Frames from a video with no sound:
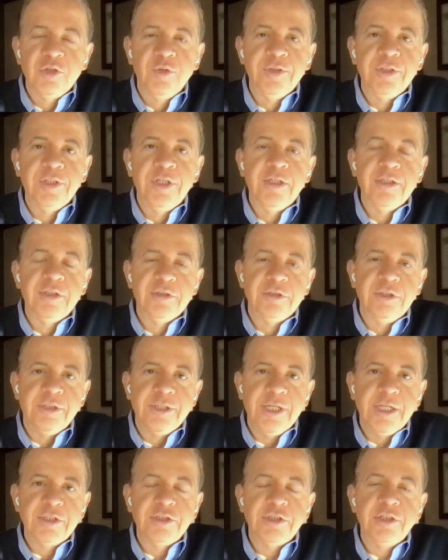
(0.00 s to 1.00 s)
So whether it is
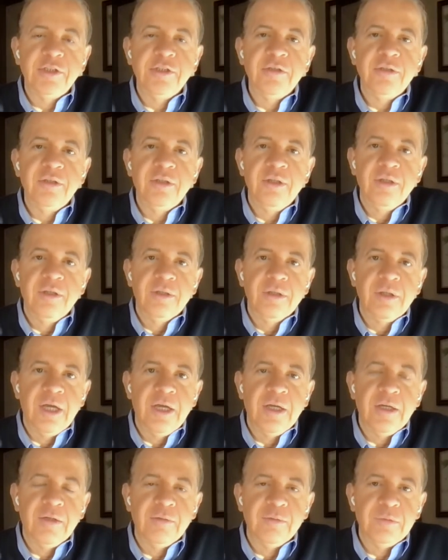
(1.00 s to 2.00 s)
detection,
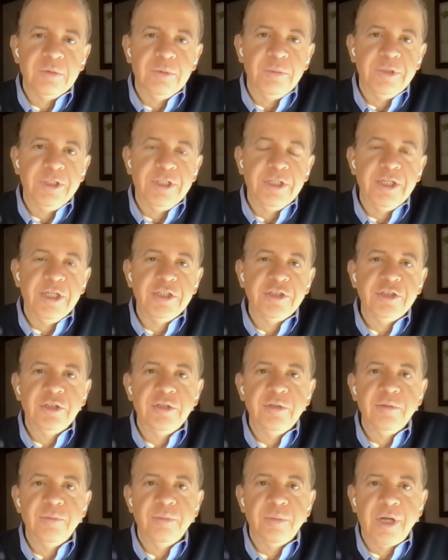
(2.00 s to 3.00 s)
uh,
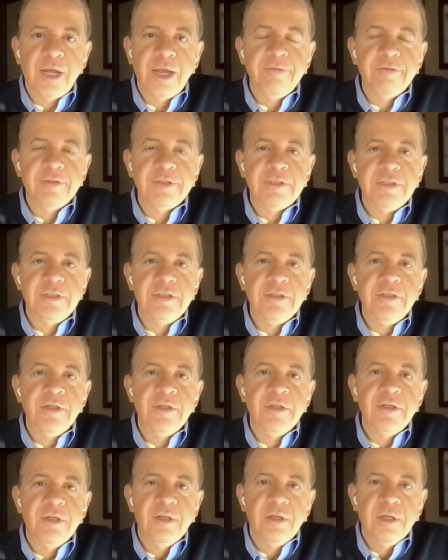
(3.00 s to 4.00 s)
mitigation,
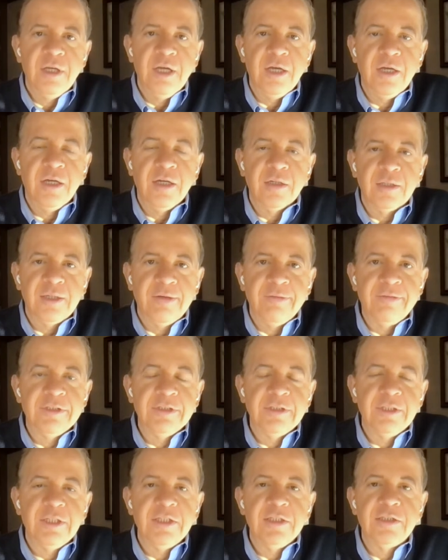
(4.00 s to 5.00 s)
privacy, uh,
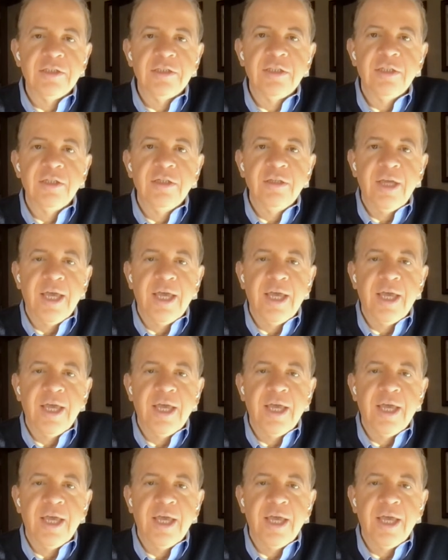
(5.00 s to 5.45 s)
governance,